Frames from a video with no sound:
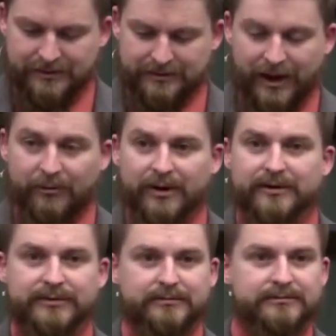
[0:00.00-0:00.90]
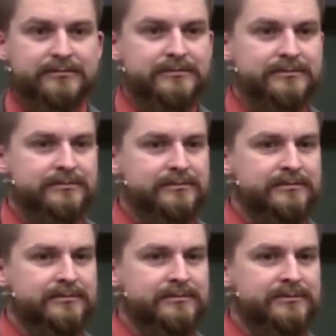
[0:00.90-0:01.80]
Not one of them
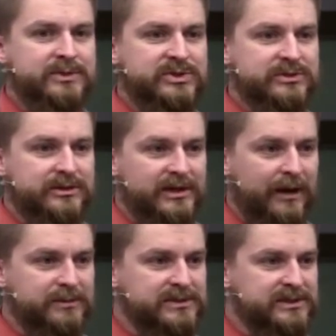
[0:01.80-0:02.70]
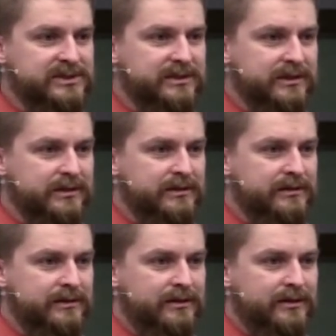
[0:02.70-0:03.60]
stood in opposition,
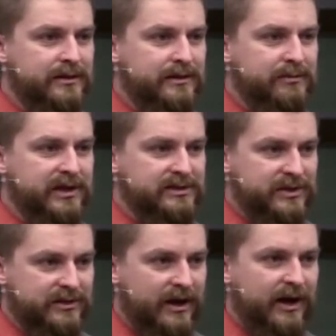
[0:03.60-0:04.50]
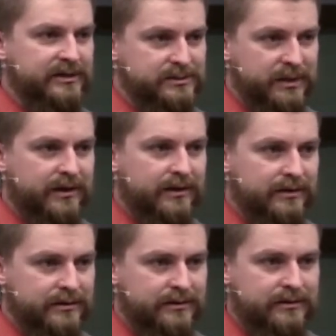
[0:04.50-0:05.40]
because our God is bigger,
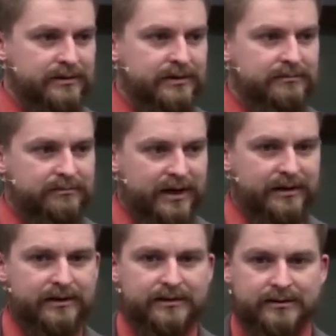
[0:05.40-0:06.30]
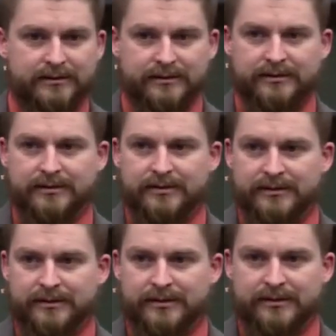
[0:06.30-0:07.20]
better,
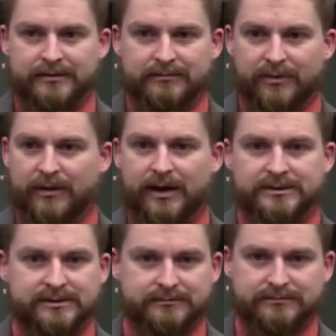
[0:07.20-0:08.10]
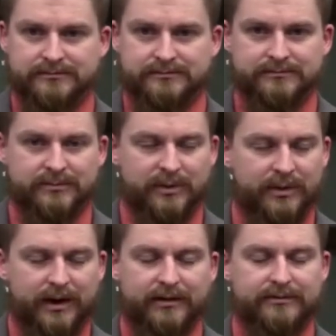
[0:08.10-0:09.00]
more awesome, more
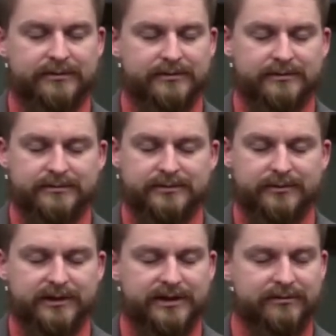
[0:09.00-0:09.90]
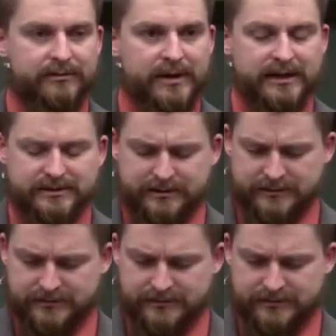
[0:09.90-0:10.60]
powerful than we could ever imagine.